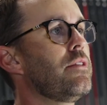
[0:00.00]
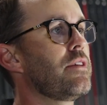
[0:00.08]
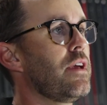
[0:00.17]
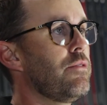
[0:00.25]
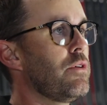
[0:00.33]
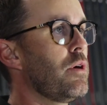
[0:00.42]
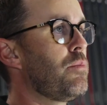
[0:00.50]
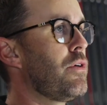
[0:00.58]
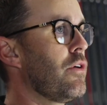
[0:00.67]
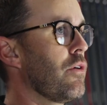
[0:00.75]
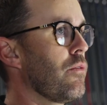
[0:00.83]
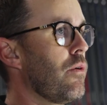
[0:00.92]
to give you a
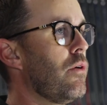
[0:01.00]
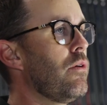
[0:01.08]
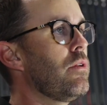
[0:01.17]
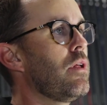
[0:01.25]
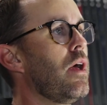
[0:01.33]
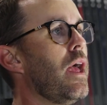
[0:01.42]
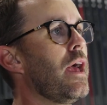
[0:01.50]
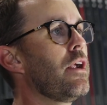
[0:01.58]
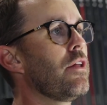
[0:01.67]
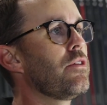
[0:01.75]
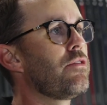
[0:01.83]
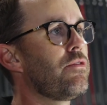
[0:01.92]
pure roll.
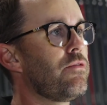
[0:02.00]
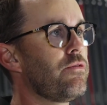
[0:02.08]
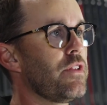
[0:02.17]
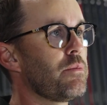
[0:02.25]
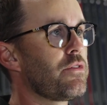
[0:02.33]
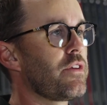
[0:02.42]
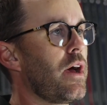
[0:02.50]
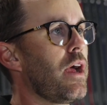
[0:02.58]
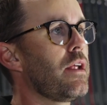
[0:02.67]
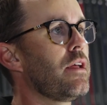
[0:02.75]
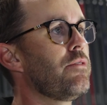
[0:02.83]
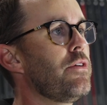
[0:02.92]
And on the flip
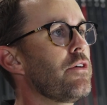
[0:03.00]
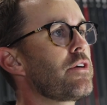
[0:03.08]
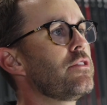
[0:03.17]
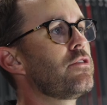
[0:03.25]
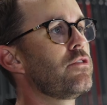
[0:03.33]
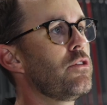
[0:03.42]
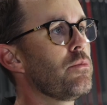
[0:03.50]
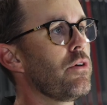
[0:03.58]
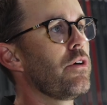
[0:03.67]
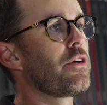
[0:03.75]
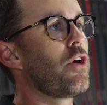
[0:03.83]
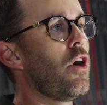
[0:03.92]
side, if you're a
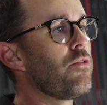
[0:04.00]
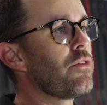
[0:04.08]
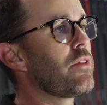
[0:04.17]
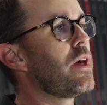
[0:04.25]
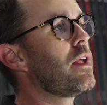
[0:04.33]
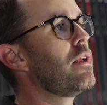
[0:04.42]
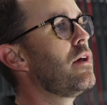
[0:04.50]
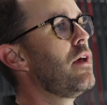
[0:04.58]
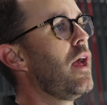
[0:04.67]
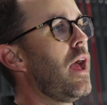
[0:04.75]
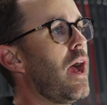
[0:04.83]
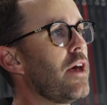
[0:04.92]
consumer or a golfer that
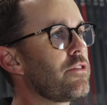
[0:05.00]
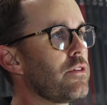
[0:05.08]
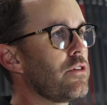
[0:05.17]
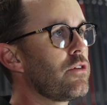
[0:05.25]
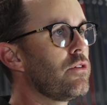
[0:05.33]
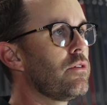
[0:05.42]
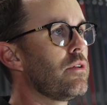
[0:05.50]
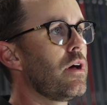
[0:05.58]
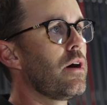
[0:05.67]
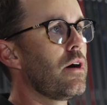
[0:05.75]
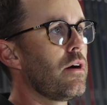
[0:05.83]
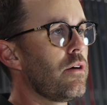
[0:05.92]
has a little
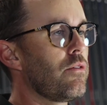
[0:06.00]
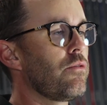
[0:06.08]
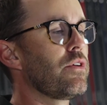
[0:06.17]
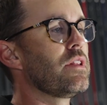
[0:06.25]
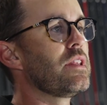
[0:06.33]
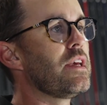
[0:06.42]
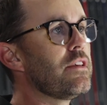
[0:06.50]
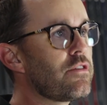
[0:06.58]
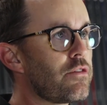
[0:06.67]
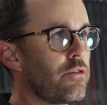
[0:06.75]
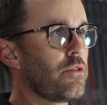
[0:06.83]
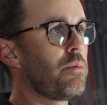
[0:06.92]

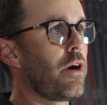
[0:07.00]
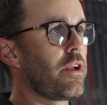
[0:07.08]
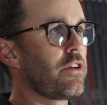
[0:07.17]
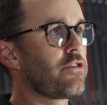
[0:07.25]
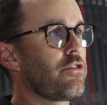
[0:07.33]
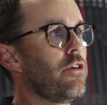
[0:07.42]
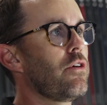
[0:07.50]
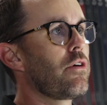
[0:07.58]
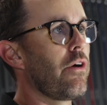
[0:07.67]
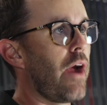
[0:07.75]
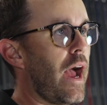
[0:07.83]
release through the putting stroke or